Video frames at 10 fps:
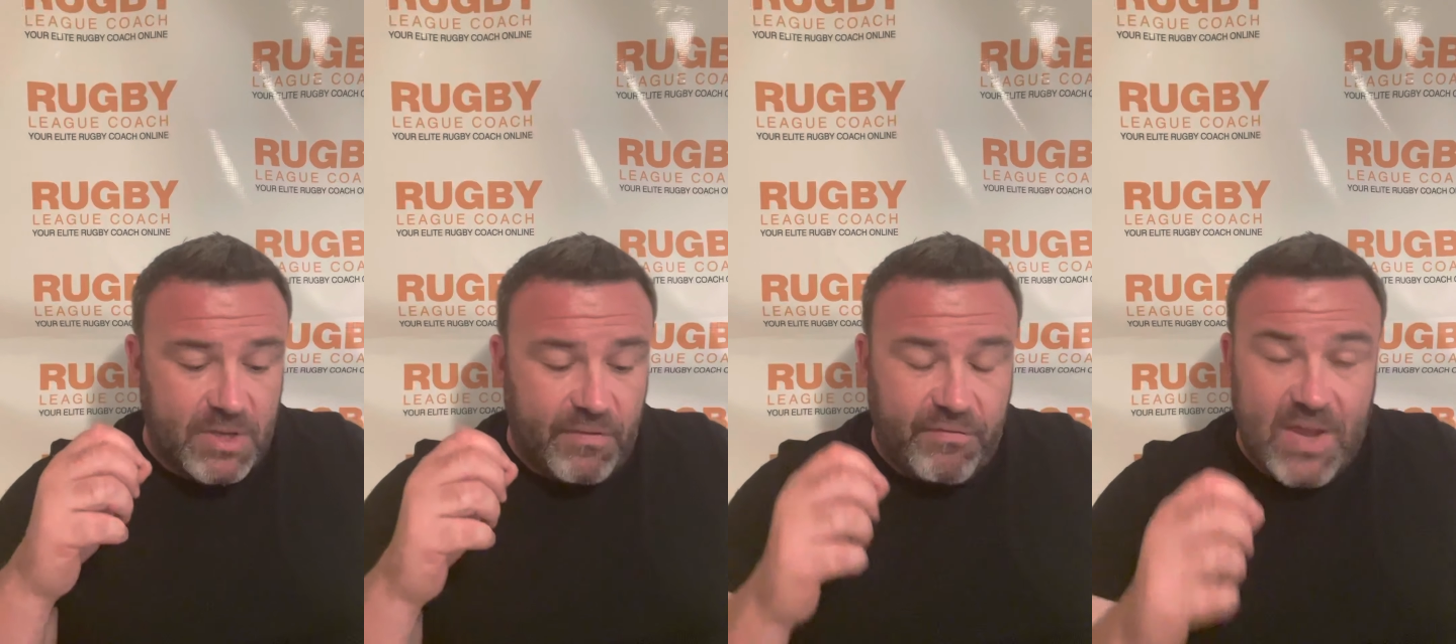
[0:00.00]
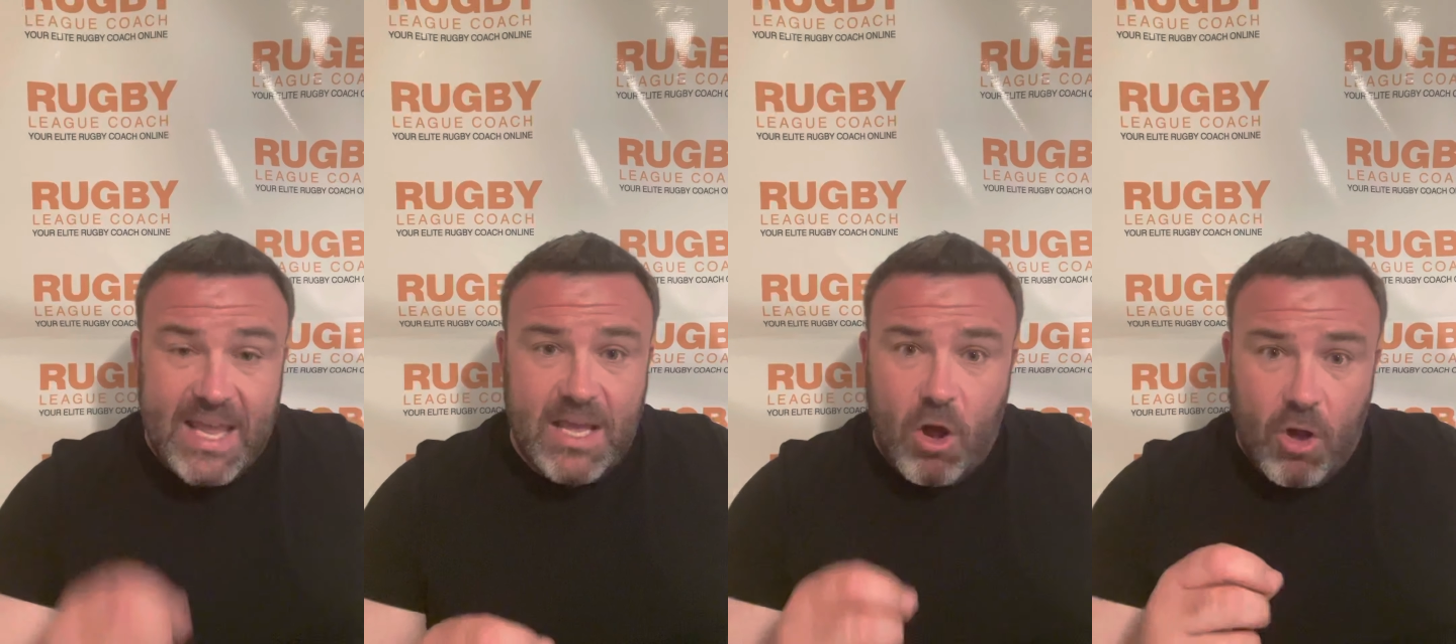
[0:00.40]
a
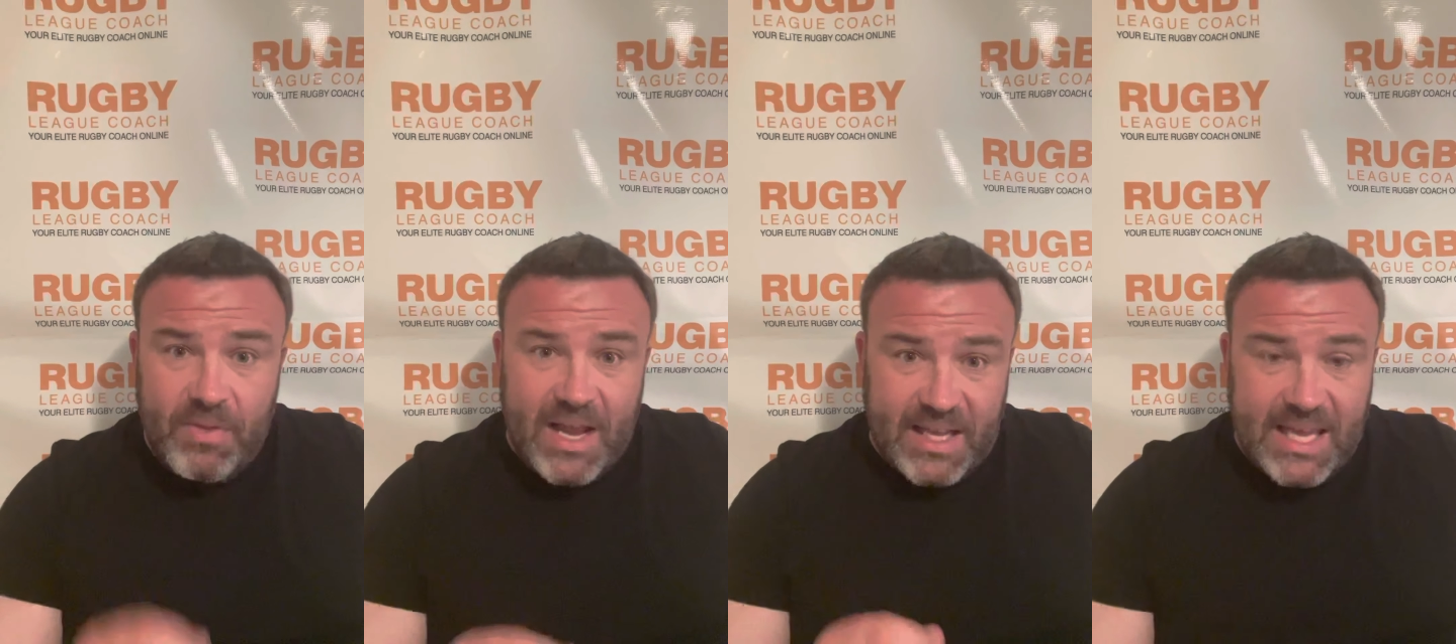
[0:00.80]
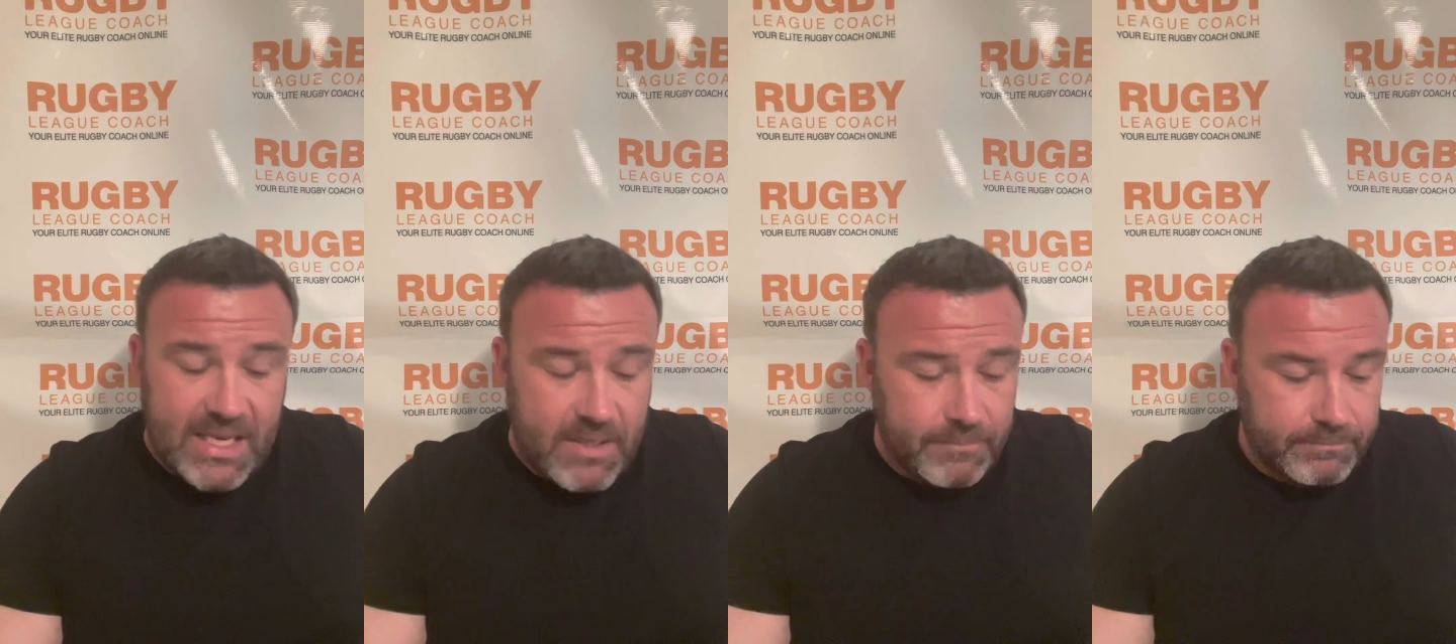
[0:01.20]
fee on that
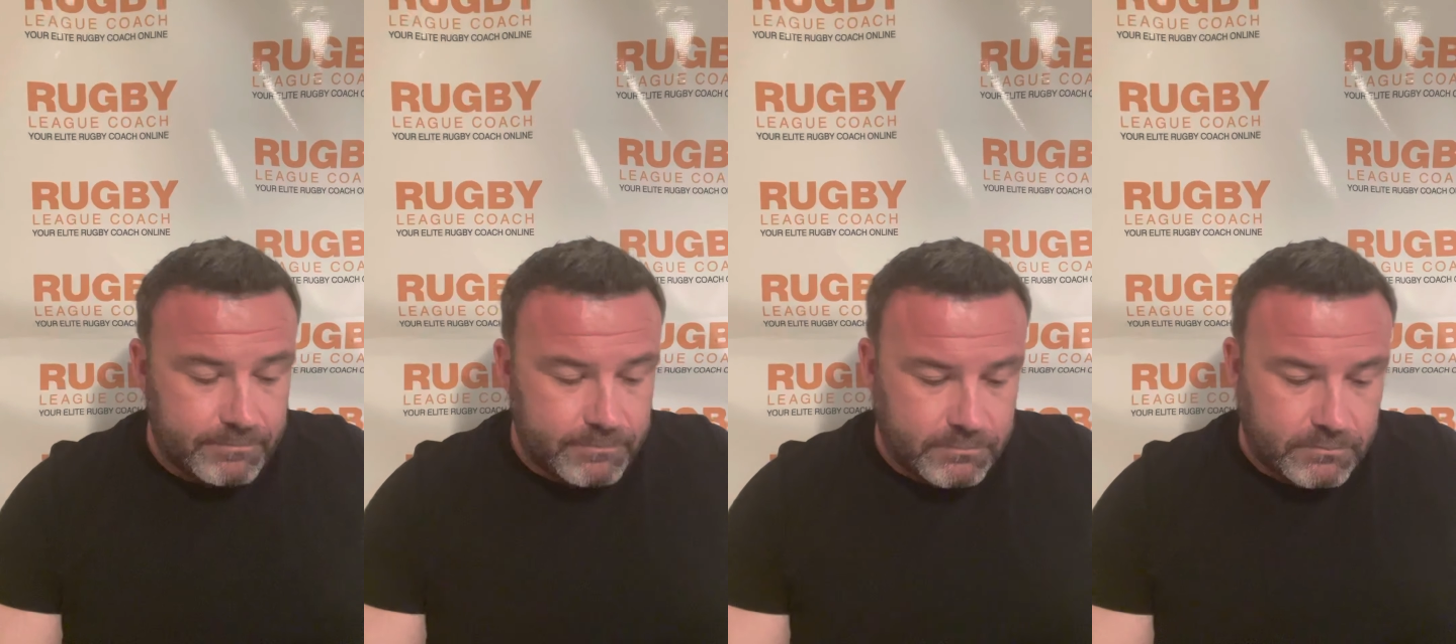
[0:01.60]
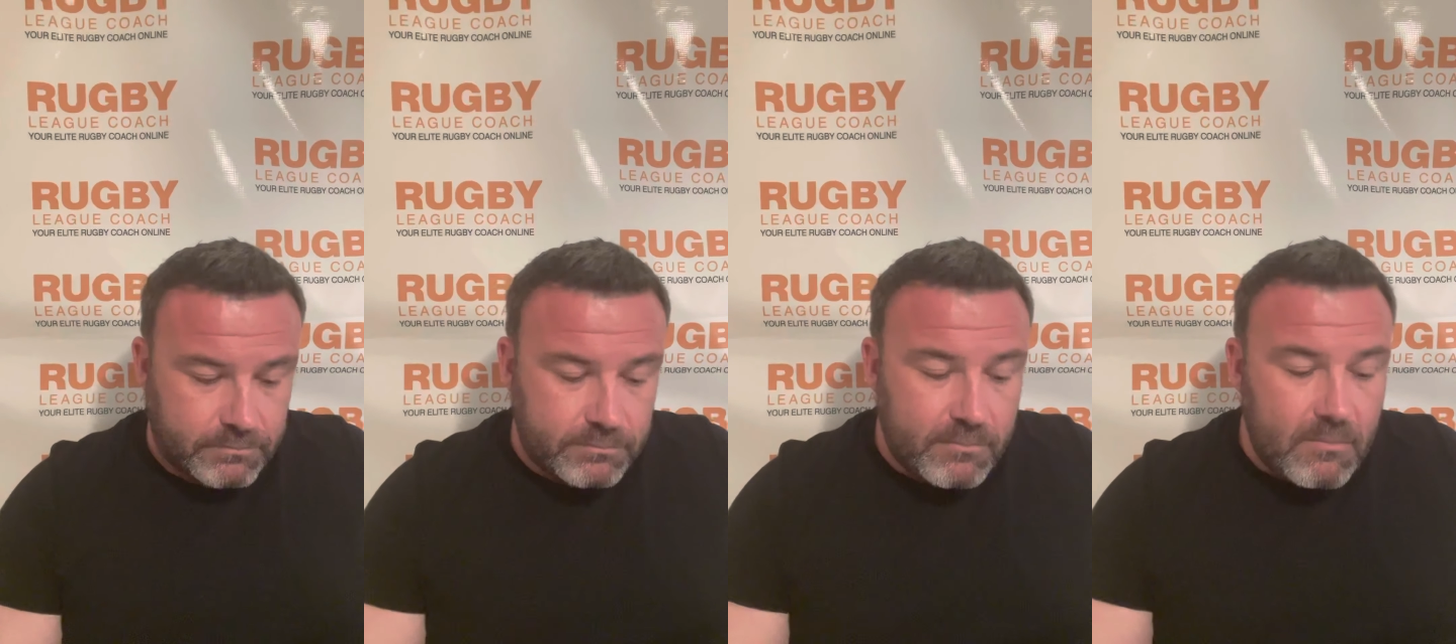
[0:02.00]
kid
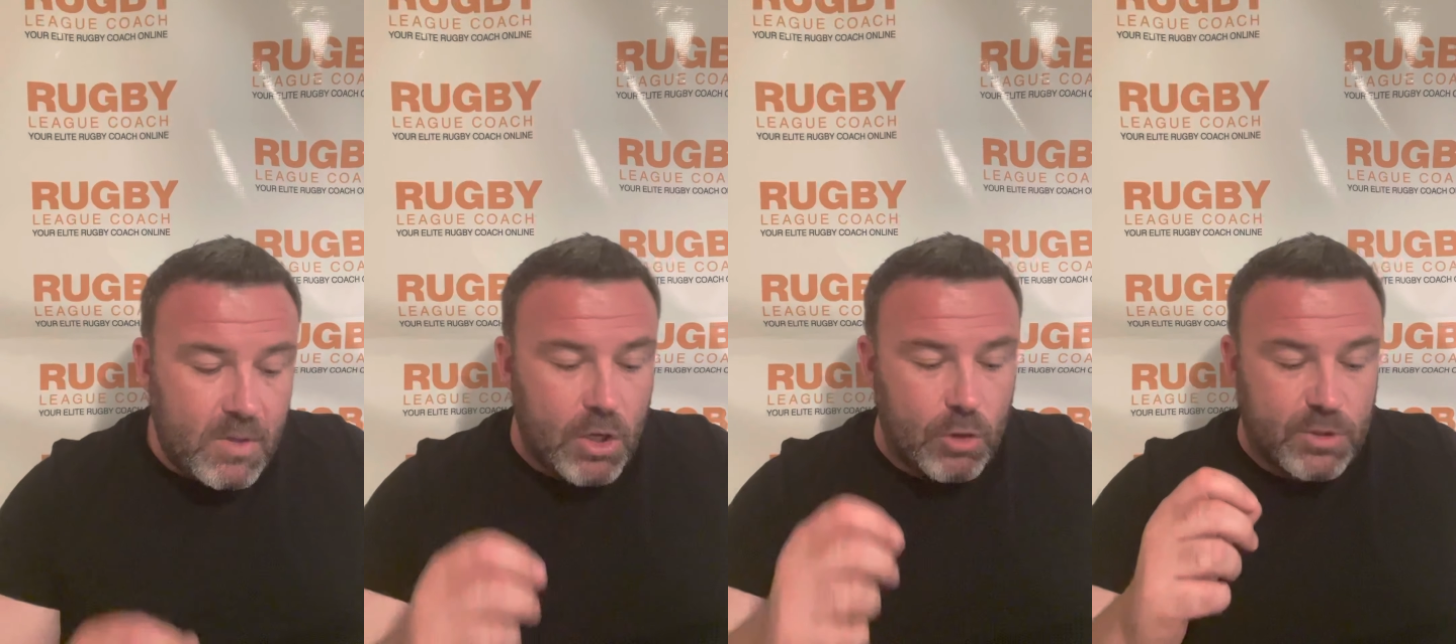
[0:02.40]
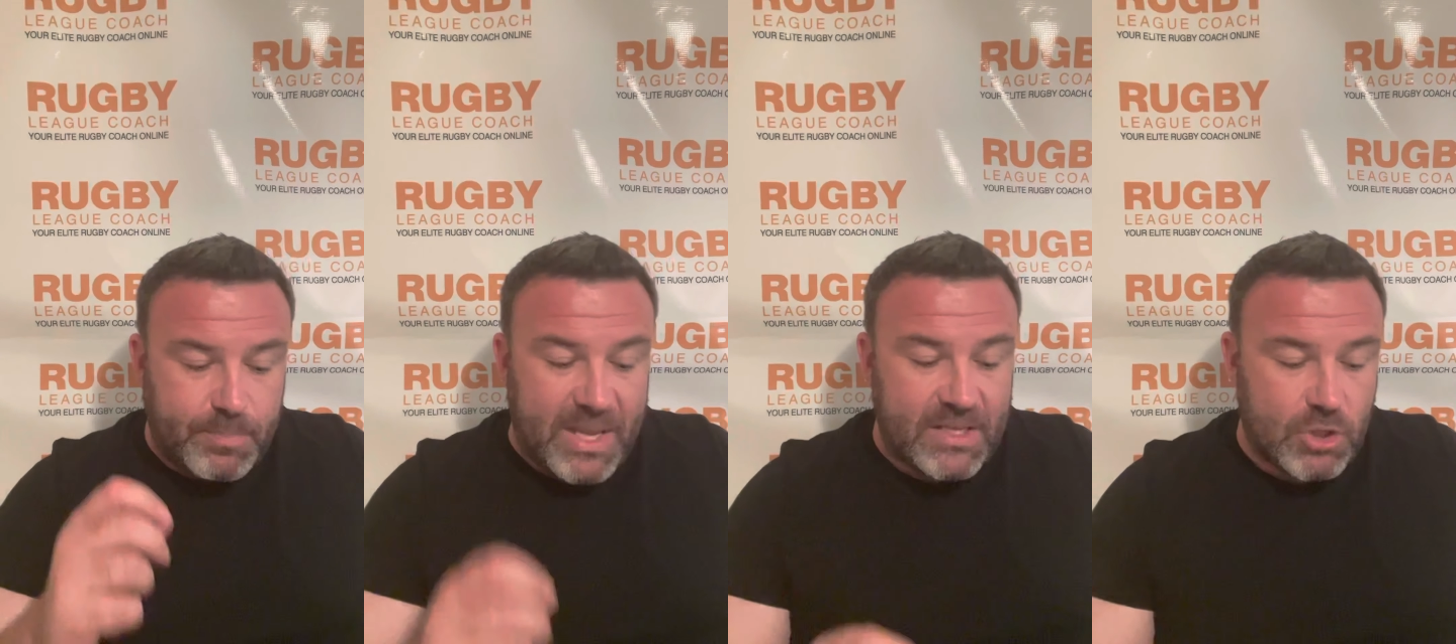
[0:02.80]
who was
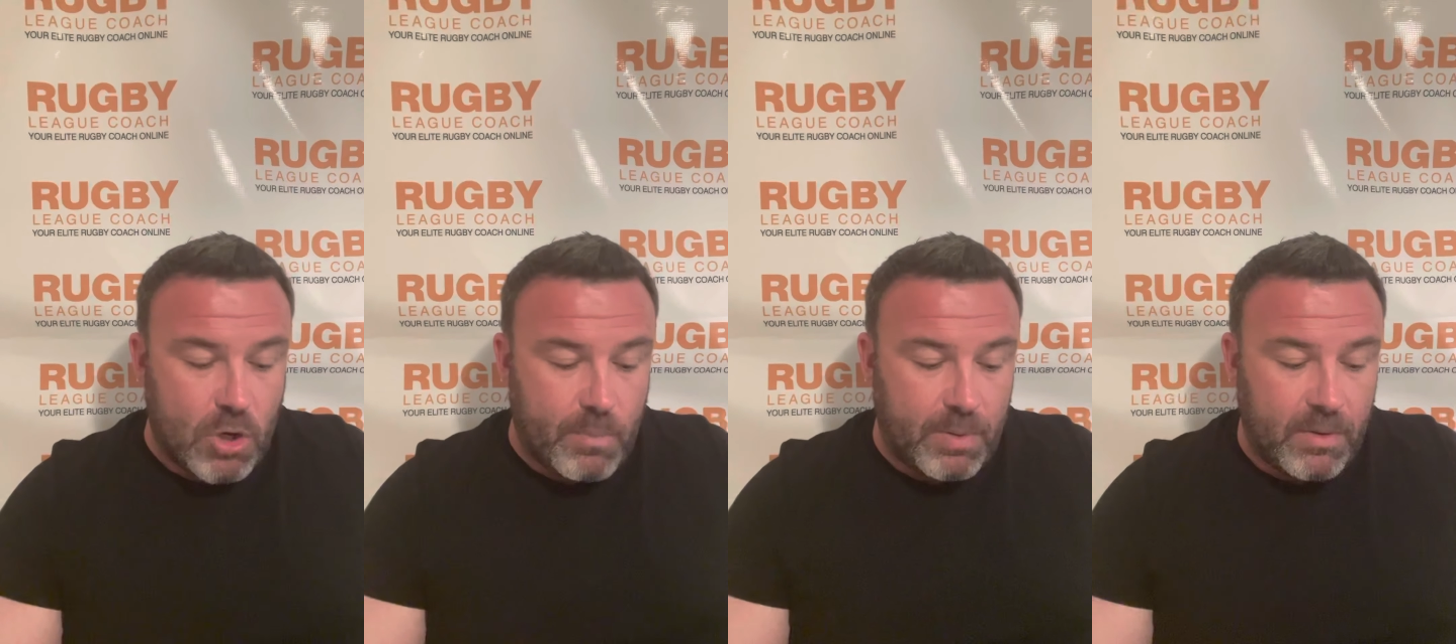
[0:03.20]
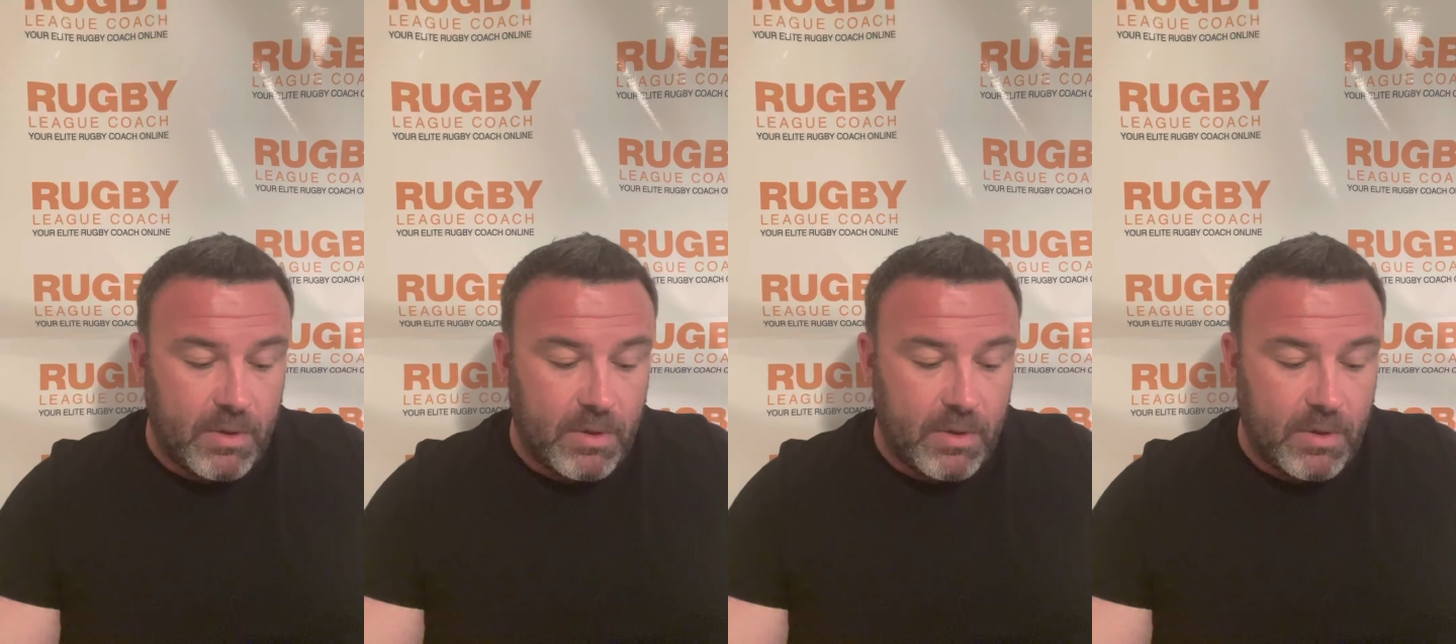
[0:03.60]
picked up